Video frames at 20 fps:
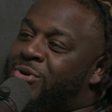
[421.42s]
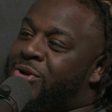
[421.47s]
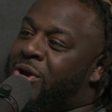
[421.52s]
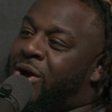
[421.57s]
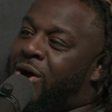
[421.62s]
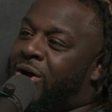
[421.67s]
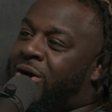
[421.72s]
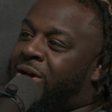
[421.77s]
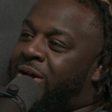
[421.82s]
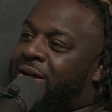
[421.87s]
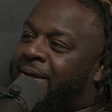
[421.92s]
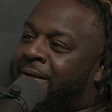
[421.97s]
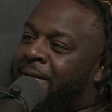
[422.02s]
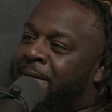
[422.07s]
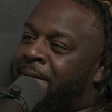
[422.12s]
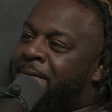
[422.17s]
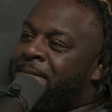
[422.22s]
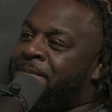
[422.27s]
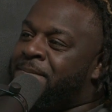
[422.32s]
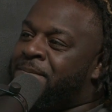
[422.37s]
y'all.
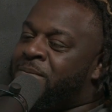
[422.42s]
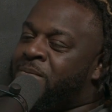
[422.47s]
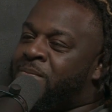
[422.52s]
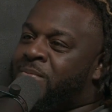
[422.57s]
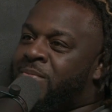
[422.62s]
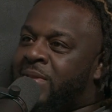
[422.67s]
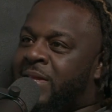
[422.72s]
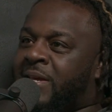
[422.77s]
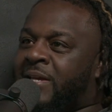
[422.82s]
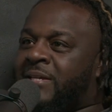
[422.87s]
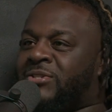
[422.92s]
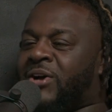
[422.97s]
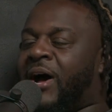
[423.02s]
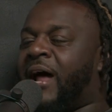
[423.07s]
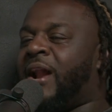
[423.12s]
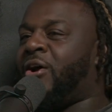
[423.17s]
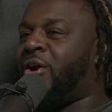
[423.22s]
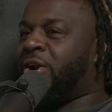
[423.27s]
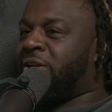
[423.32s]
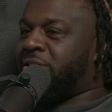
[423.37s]
Mm-hmm so
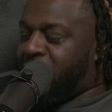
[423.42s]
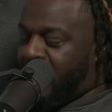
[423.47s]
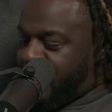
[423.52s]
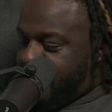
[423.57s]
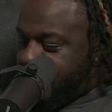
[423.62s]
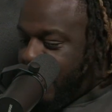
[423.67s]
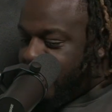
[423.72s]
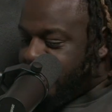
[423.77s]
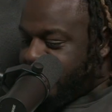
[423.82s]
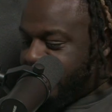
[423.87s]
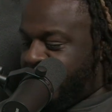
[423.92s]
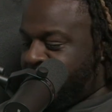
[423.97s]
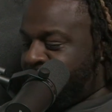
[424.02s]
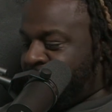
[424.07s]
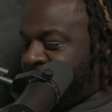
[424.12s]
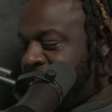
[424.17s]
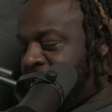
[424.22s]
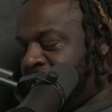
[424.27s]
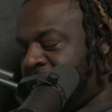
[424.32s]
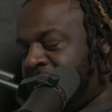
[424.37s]
I'd already told him I was
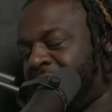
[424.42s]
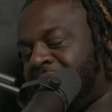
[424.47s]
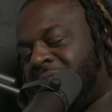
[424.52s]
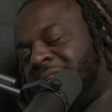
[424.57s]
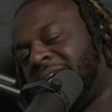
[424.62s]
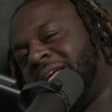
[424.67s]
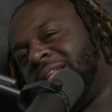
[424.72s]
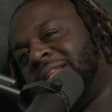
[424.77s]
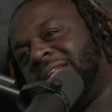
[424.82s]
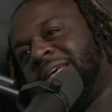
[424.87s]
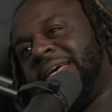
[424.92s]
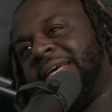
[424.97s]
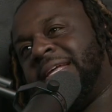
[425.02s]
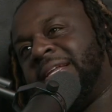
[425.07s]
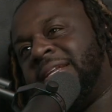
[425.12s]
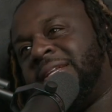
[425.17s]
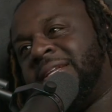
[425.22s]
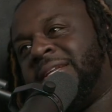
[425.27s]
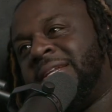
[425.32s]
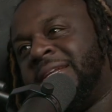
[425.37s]
interested, and
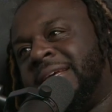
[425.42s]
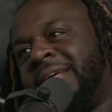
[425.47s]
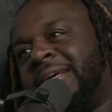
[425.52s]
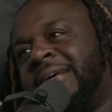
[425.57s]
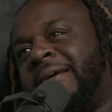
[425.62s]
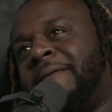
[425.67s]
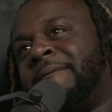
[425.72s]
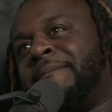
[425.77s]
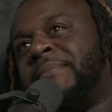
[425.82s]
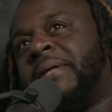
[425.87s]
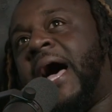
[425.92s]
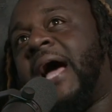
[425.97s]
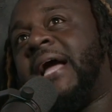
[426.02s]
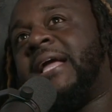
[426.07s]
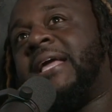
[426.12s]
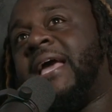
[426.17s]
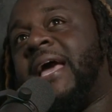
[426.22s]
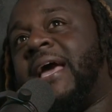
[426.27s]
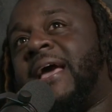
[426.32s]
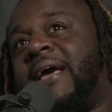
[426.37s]
then I
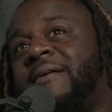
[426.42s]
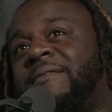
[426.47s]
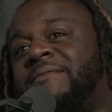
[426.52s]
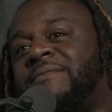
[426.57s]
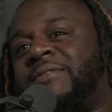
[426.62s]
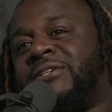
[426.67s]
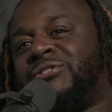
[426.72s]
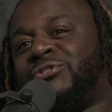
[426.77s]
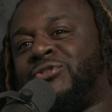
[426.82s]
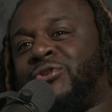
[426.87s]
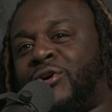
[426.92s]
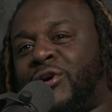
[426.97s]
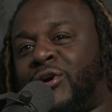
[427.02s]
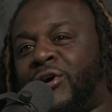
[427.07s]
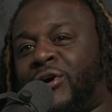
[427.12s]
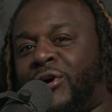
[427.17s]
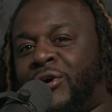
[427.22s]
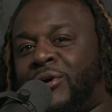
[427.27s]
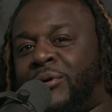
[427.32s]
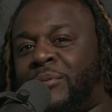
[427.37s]
gave this
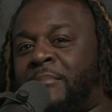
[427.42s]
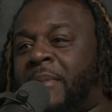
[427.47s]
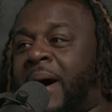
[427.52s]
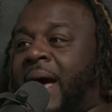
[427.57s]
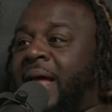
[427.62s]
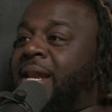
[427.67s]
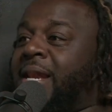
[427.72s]
girl my